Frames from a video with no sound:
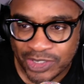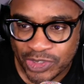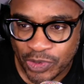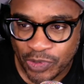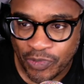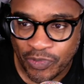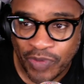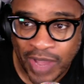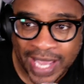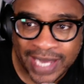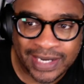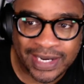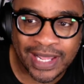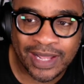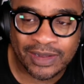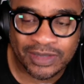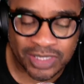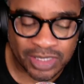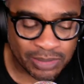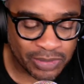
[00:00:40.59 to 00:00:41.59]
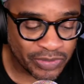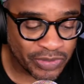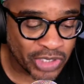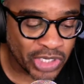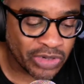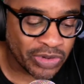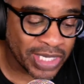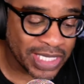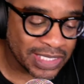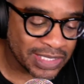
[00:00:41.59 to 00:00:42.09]
So find out some of the
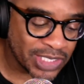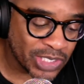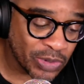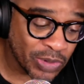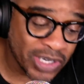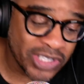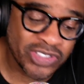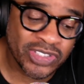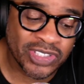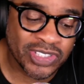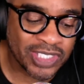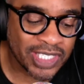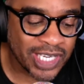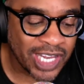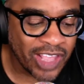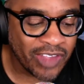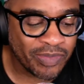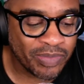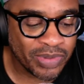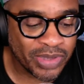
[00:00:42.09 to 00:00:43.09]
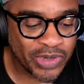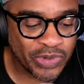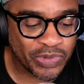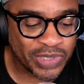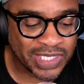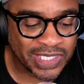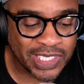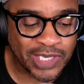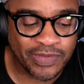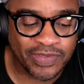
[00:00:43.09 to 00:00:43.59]
crazy questions that I've been
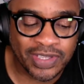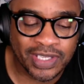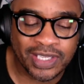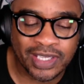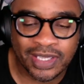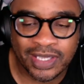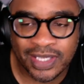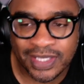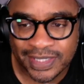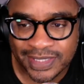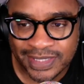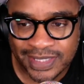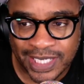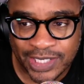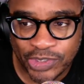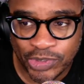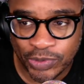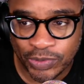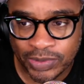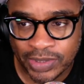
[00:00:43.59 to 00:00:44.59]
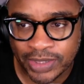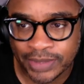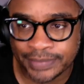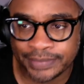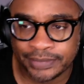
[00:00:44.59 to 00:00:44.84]
receiving. Stay tuned.